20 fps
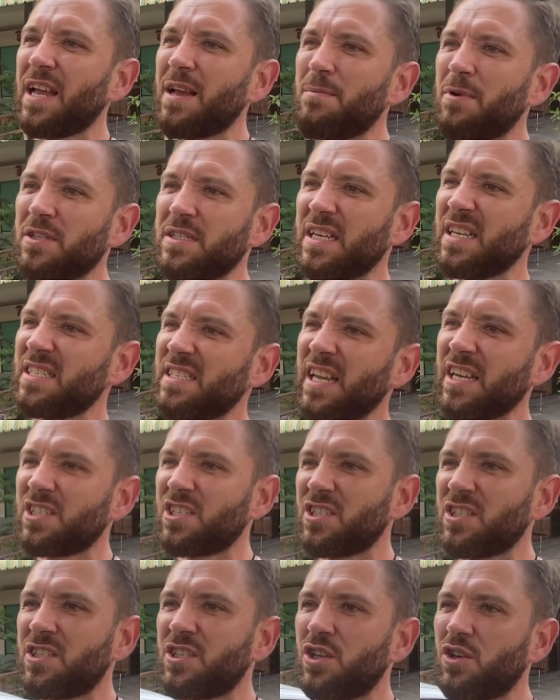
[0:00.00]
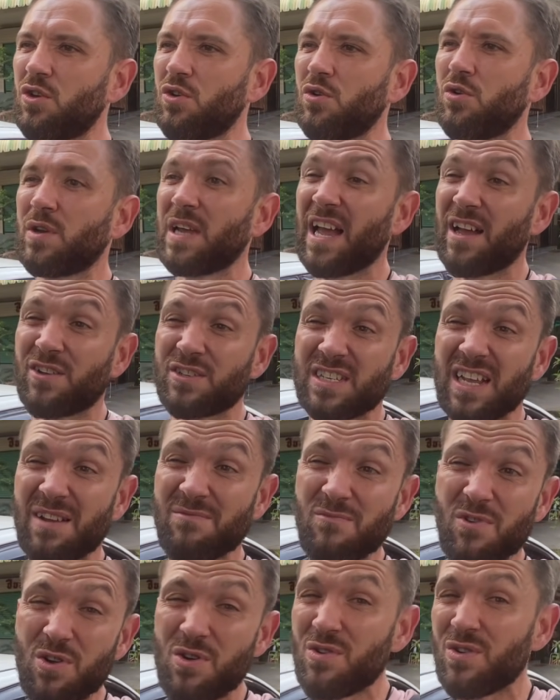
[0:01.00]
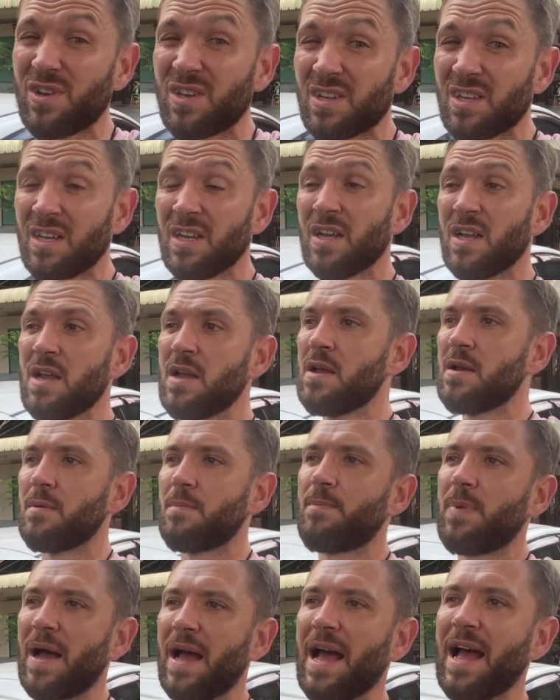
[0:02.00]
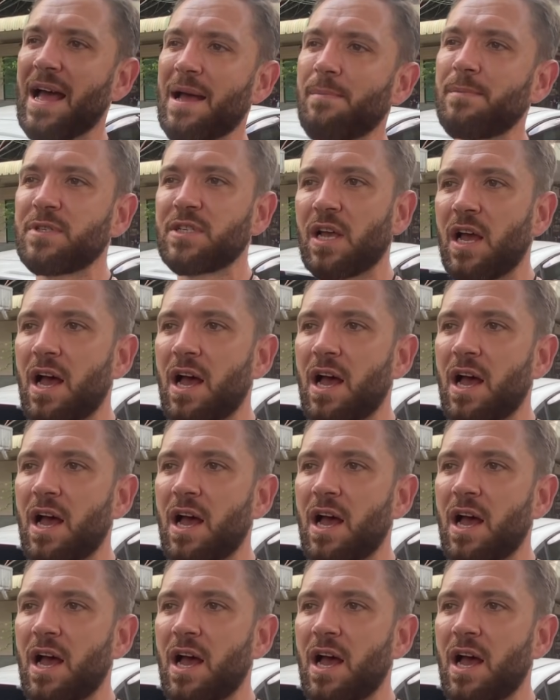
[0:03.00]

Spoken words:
MRT station to Khao San Road, perhaps.